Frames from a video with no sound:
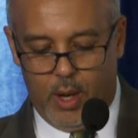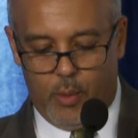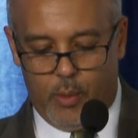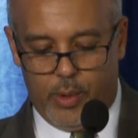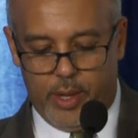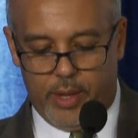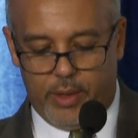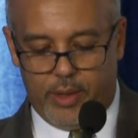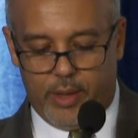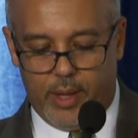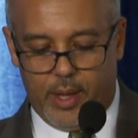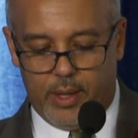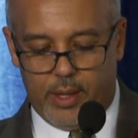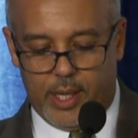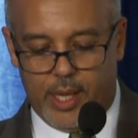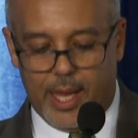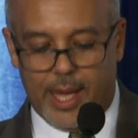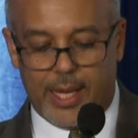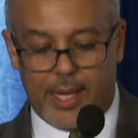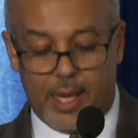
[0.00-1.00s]
with
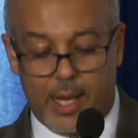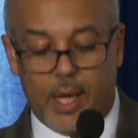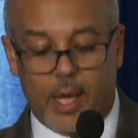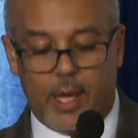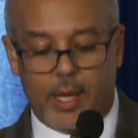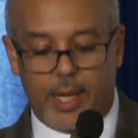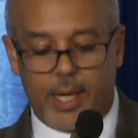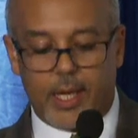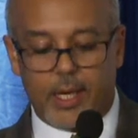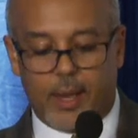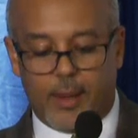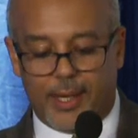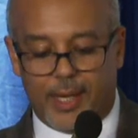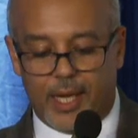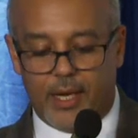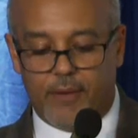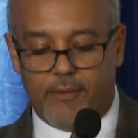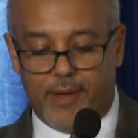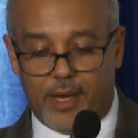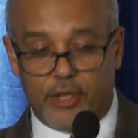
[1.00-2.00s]
the
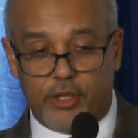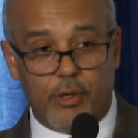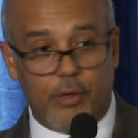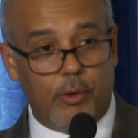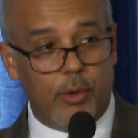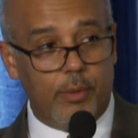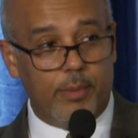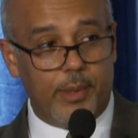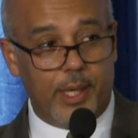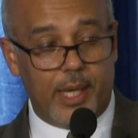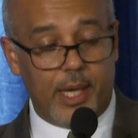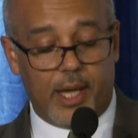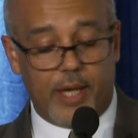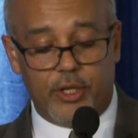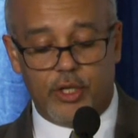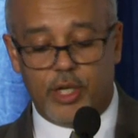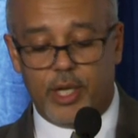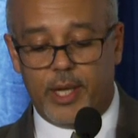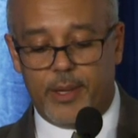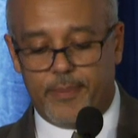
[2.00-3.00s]
Economic Innovation Group,
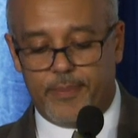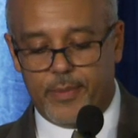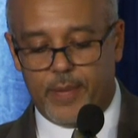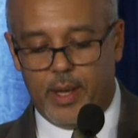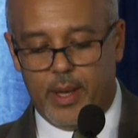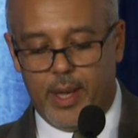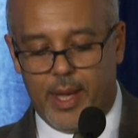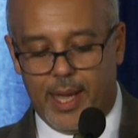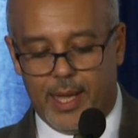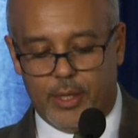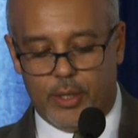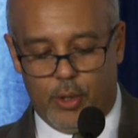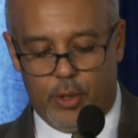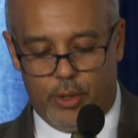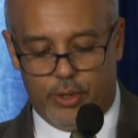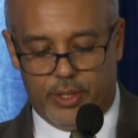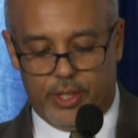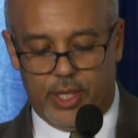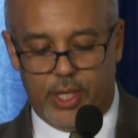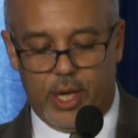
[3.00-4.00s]
EIG, and
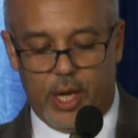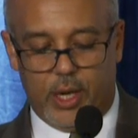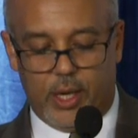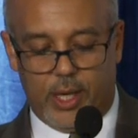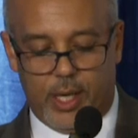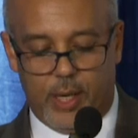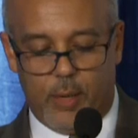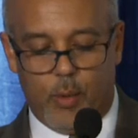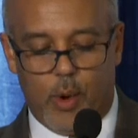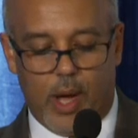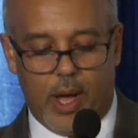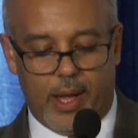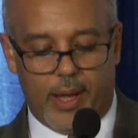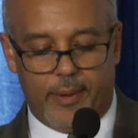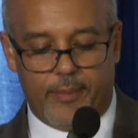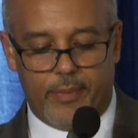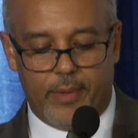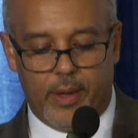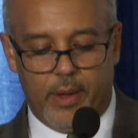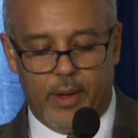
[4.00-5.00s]
Ernst & Young, EY,